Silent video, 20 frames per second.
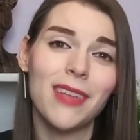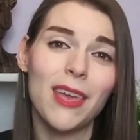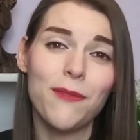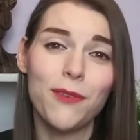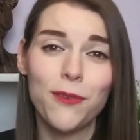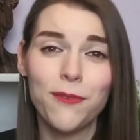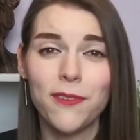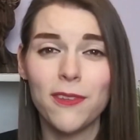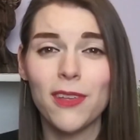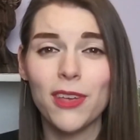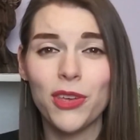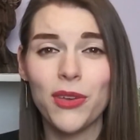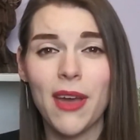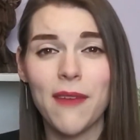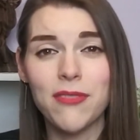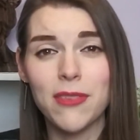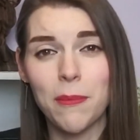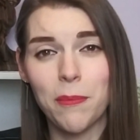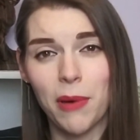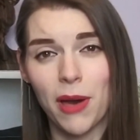If you feel like you
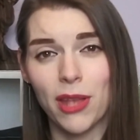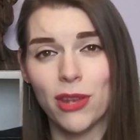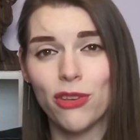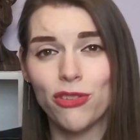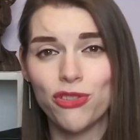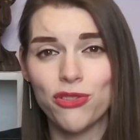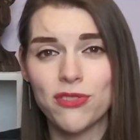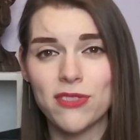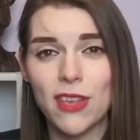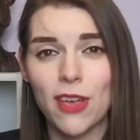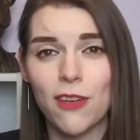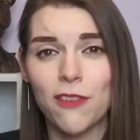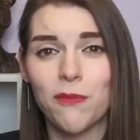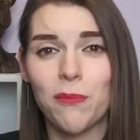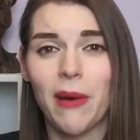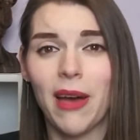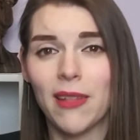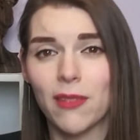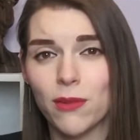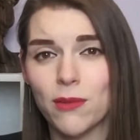have to punish
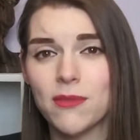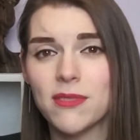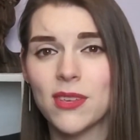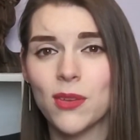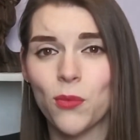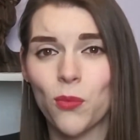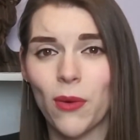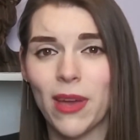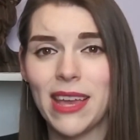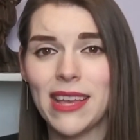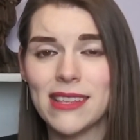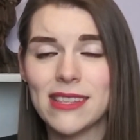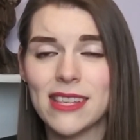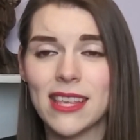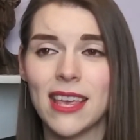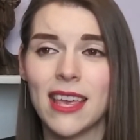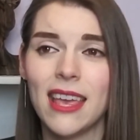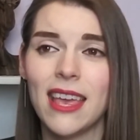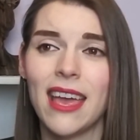yourself by losing weight